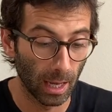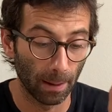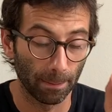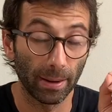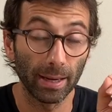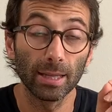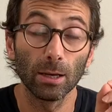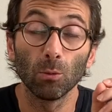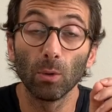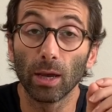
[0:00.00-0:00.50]

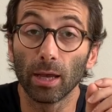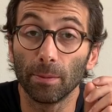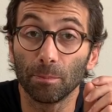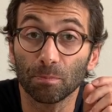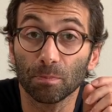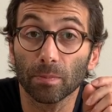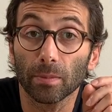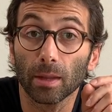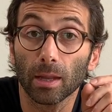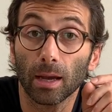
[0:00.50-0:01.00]
By the way,
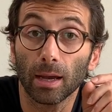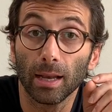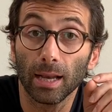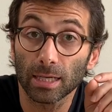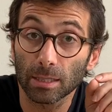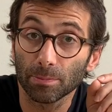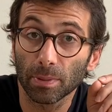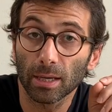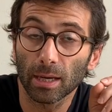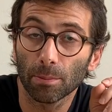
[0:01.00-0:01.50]

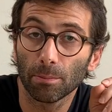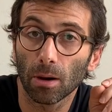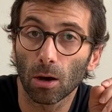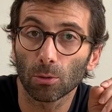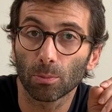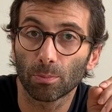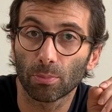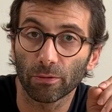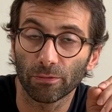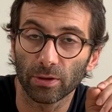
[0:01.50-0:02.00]
let's speak
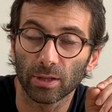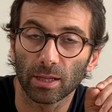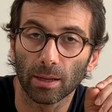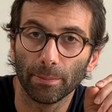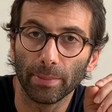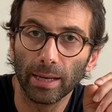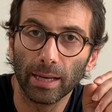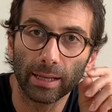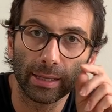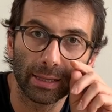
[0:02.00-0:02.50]
about
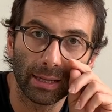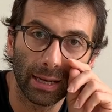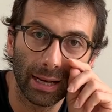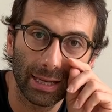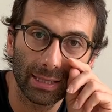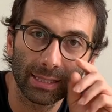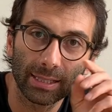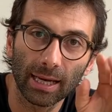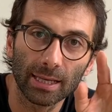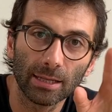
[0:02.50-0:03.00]
profitability.
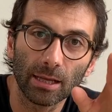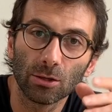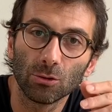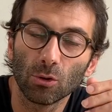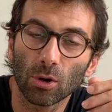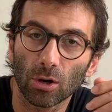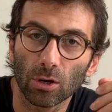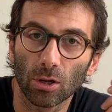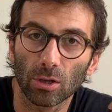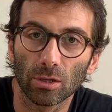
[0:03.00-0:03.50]
Let's say that
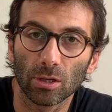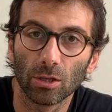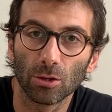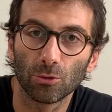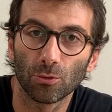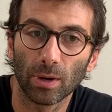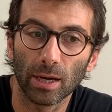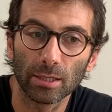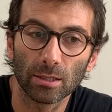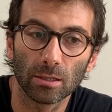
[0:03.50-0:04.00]
you're not
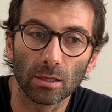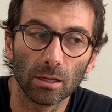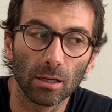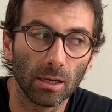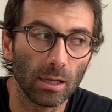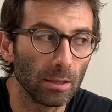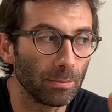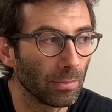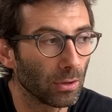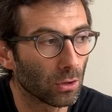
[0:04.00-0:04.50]
interested in
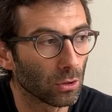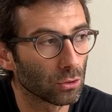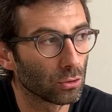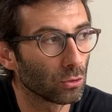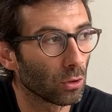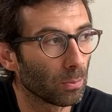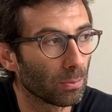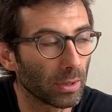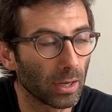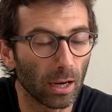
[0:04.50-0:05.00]
it because
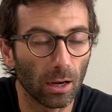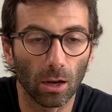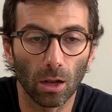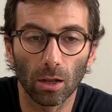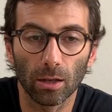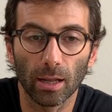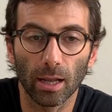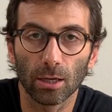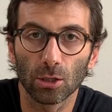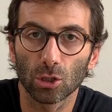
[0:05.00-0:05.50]
you open an
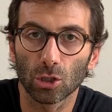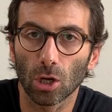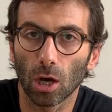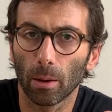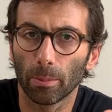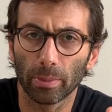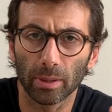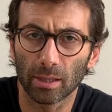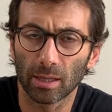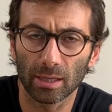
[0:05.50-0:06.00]
online
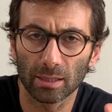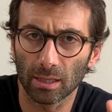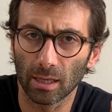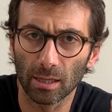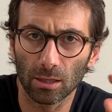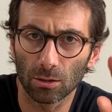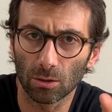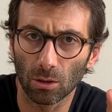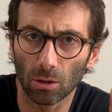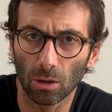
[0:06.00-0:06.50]
shop, it has
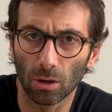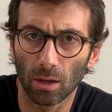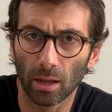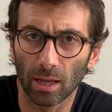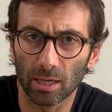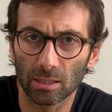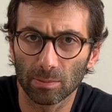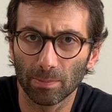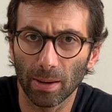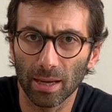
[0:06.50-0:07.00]
little
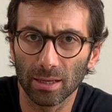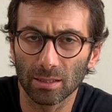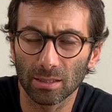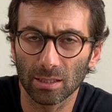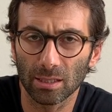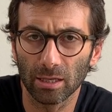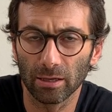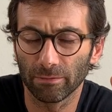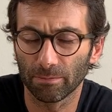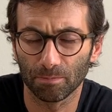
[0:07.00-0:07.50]

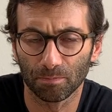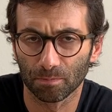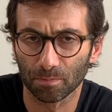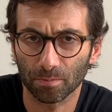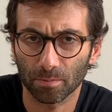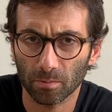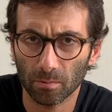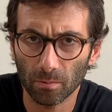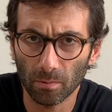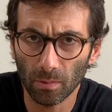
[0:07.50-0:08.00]
expensive,
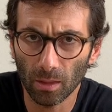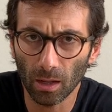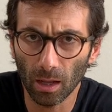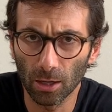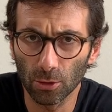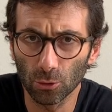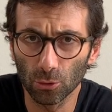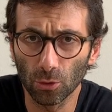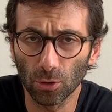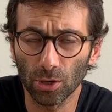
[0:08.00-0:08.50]

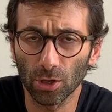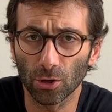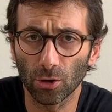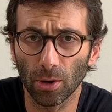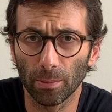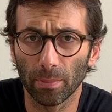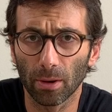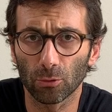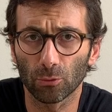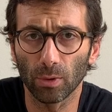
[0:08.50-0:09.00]
you don't care
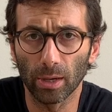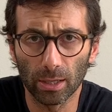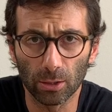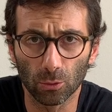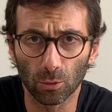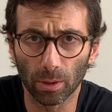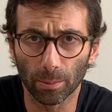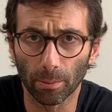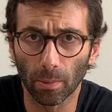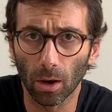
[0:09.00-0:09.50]
about really
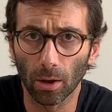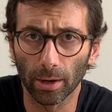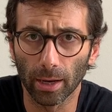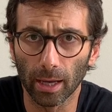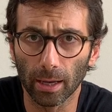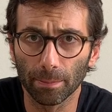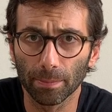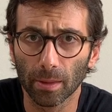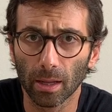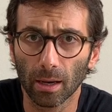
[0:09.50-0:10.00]
doing
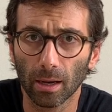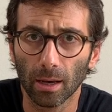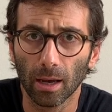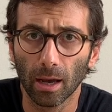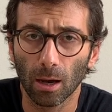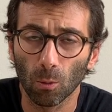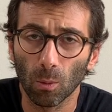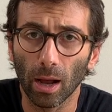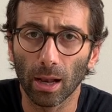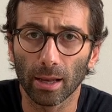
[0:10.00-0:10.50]
money.
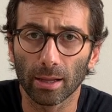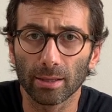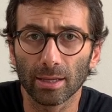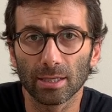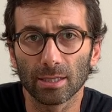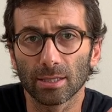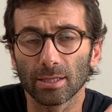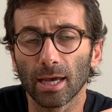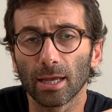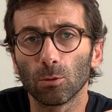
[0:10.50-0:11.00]
Well, the
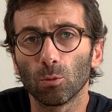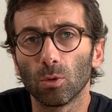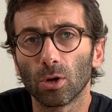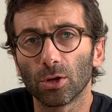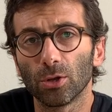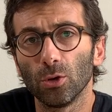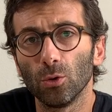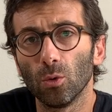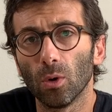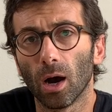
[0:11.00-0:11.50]
state where
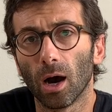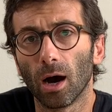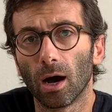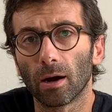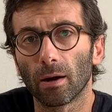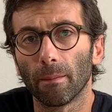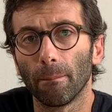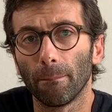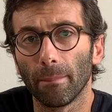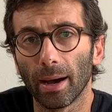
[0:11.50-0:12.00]
you
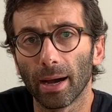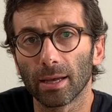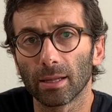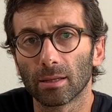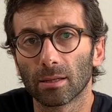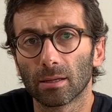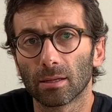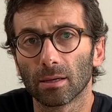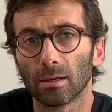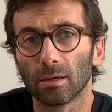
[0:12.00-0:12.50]
are might
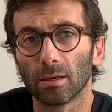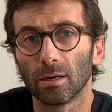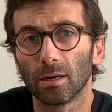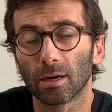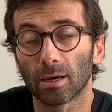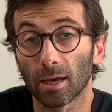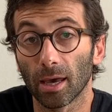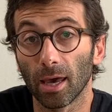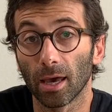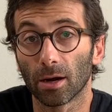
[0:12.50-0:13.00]
uh,
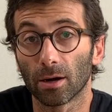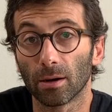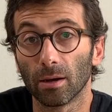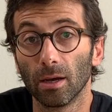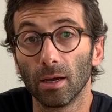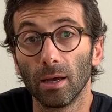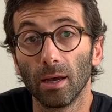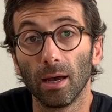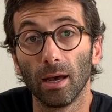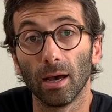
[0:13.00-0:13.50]
care.
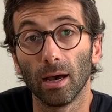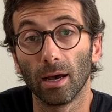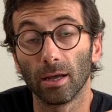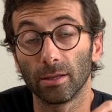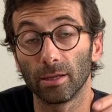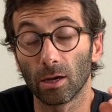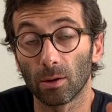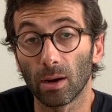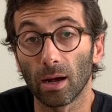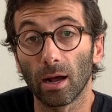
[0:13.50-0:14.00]
Uh,
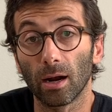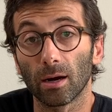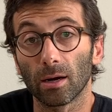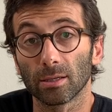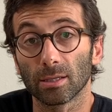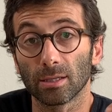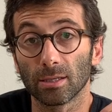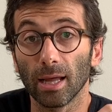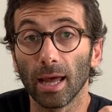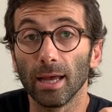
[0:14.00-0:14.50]
there are
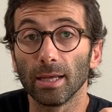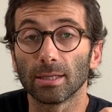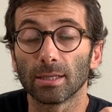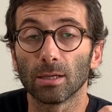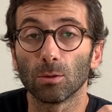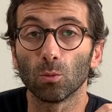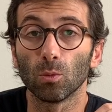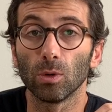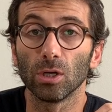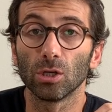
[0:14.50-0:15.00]
states
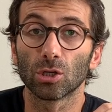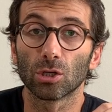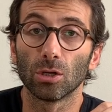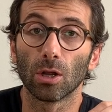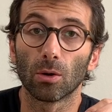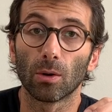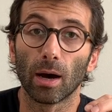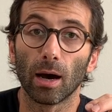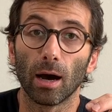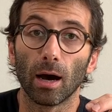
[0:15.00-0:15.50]
in which
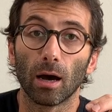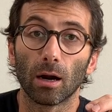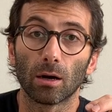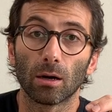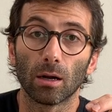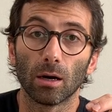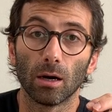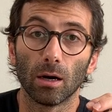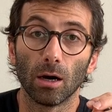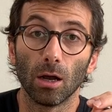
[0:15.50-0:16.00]
there
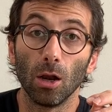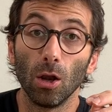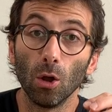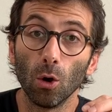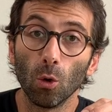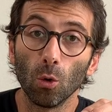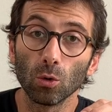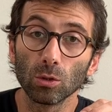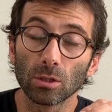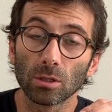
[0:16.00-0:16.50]
are uh,
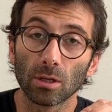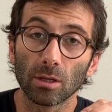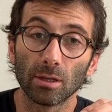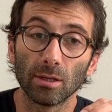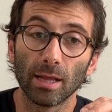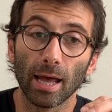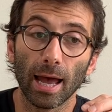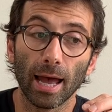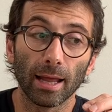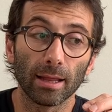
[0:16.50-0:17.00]
laws
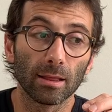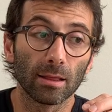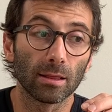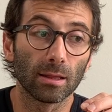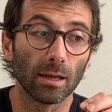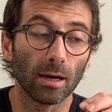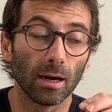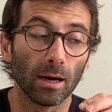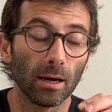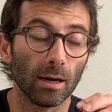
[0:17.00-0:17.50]
that
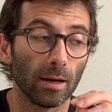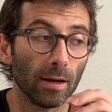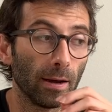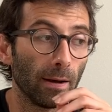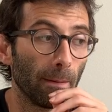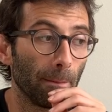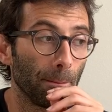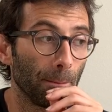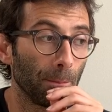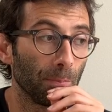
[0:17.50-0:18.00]

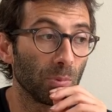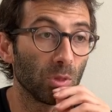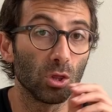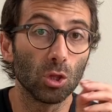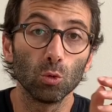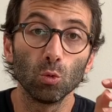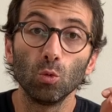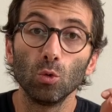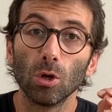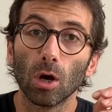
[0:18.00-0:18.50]
uh, um,
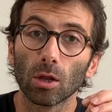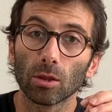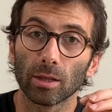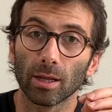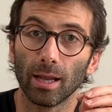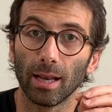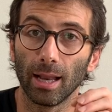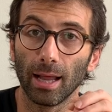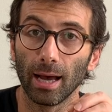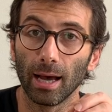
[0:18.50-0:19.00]
do not
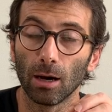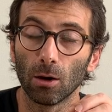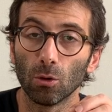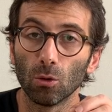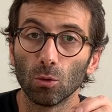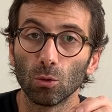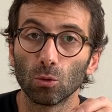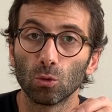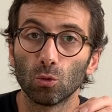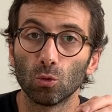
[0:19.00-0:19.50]

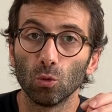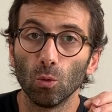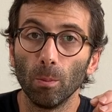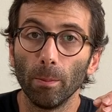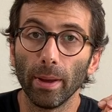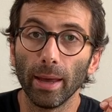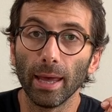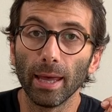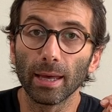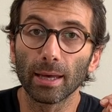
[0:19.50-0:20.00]
allow to
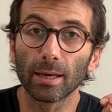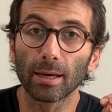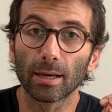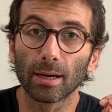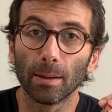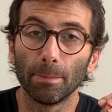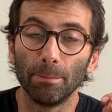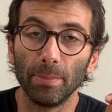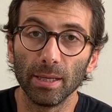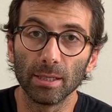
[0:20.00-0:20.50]
make
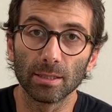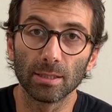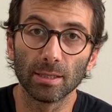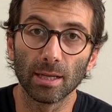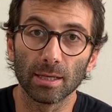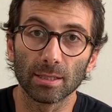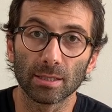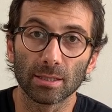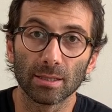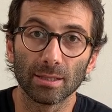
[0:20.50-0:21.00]
a uh,
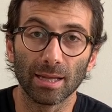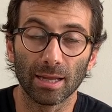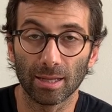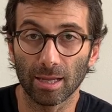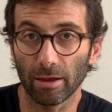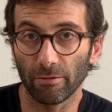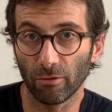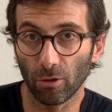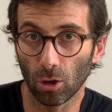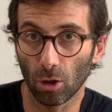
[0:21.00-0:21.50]
business that
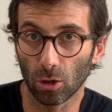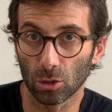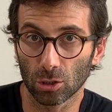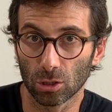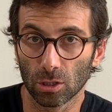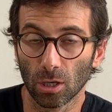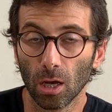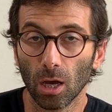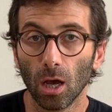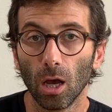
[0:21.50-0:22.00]
have
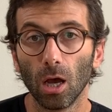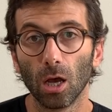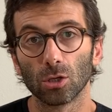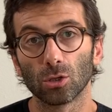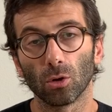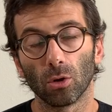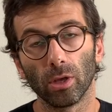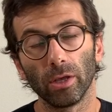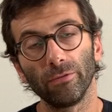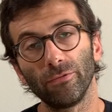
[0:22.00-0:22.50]
loss.
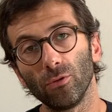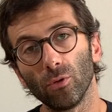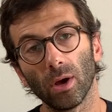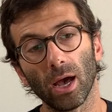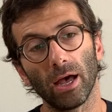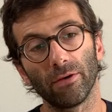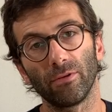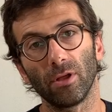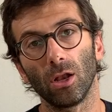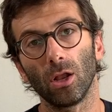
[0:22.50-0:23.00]
So if you
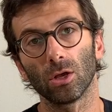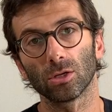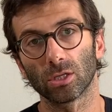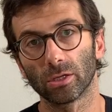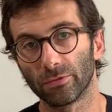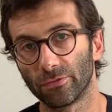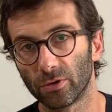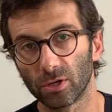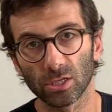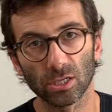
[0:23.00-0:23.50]
have a loss
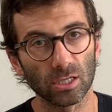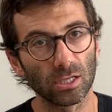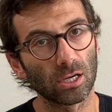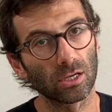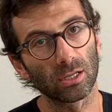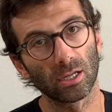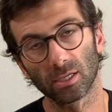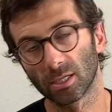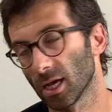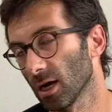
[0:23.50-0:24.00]
the first year,
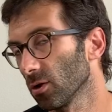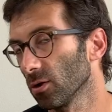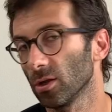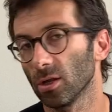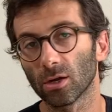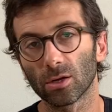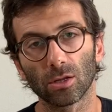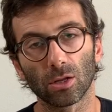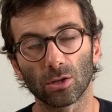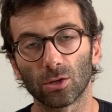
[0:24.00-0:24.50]
the second
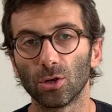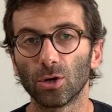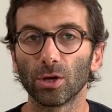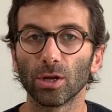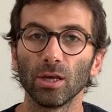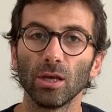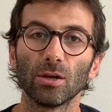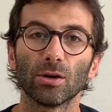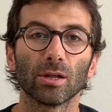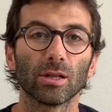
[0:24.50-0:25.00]
year, the
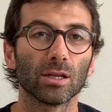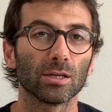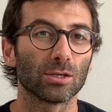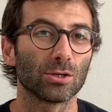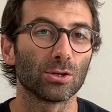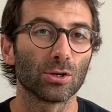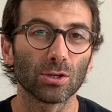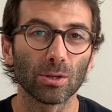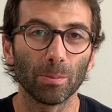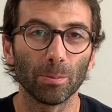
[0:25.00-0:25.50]
third year, at a
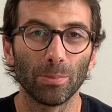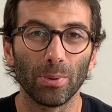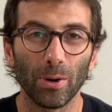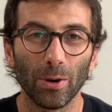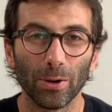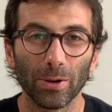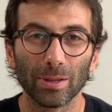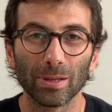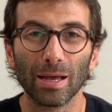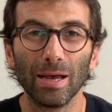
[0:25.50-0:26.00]
certain
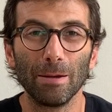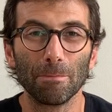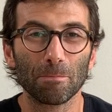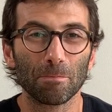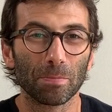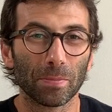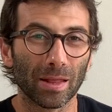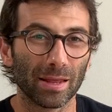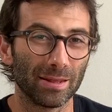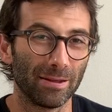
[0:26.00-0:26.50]
point,
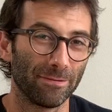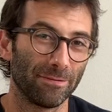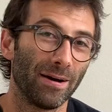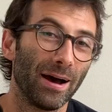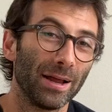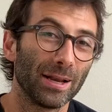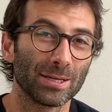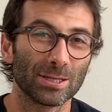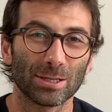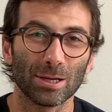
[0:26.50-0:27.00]
the
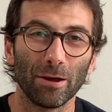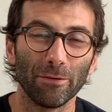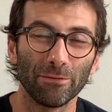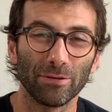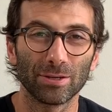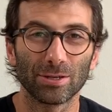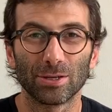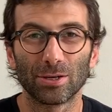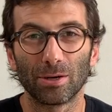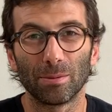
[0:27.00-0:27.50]
finance
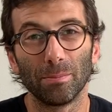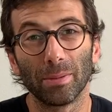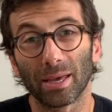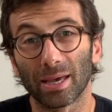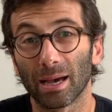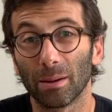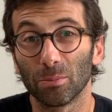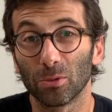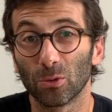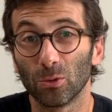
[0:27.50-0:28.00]
officer may
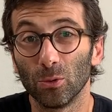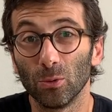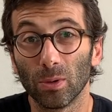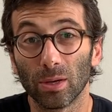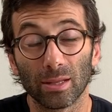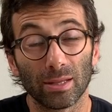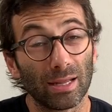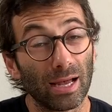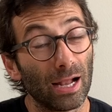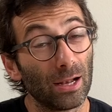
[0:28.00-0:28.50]
come to you
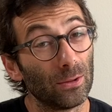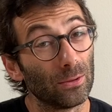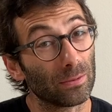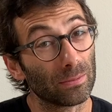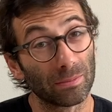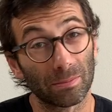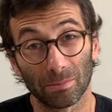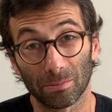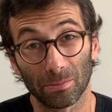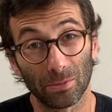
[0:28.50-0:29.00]
and tell you,
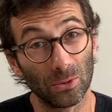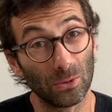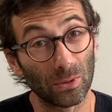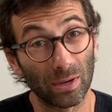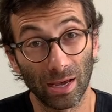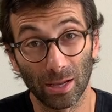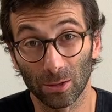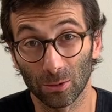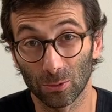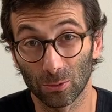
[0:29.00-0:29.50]
you
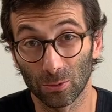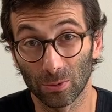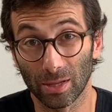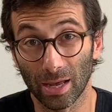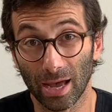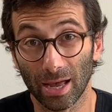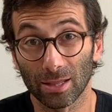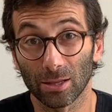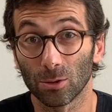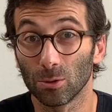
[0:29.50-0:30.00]
cannot do
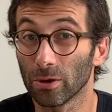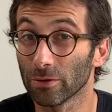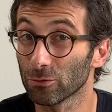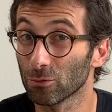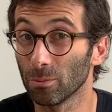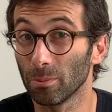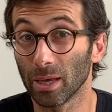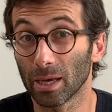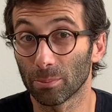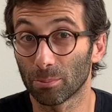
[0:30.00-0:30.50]
that. You have
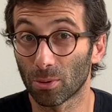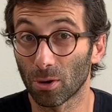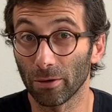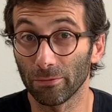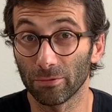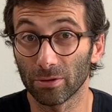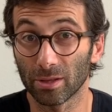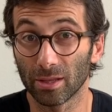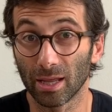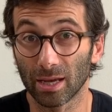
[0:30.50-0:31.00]
to make
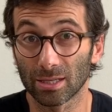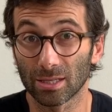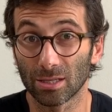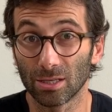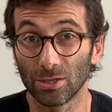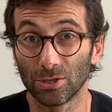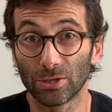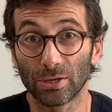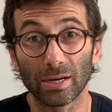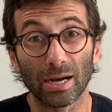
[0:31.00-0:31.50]
profit next
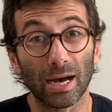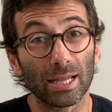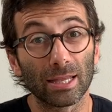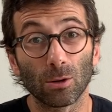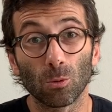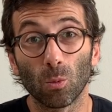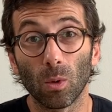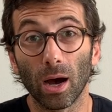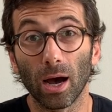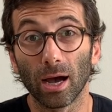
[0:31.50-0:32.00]
year.
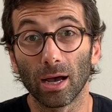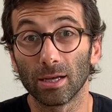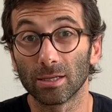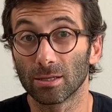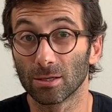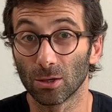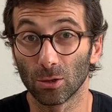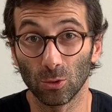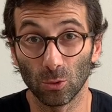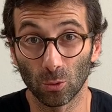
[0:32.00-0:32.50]

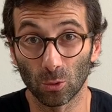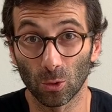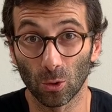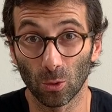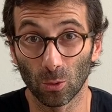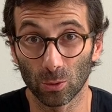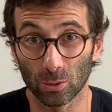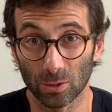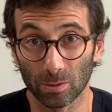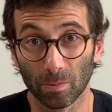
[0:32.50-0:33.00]
Otherwise, you
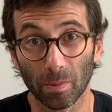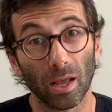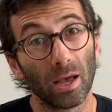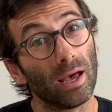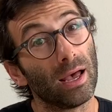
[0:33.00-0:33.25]
close.